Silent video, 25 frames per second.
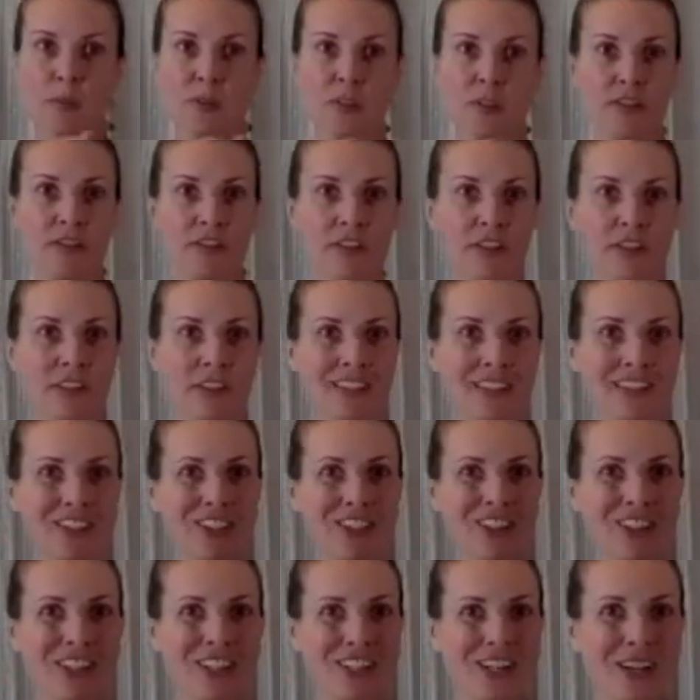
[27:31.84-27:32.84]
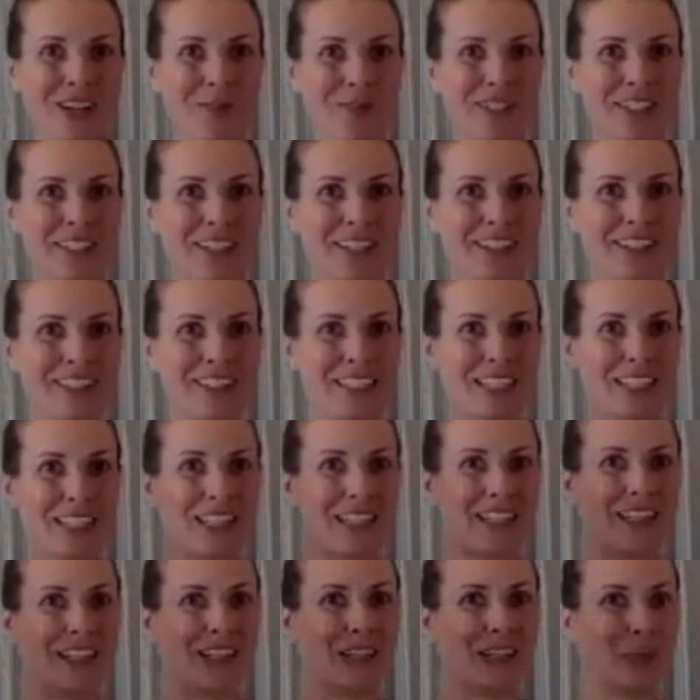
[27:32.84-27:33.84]
I feel the stretch coming down into the
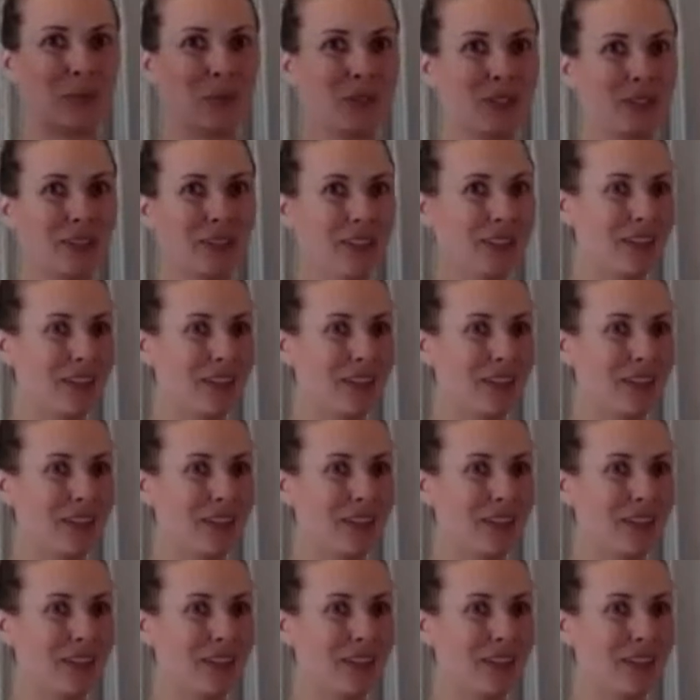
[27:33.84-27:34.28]
hips.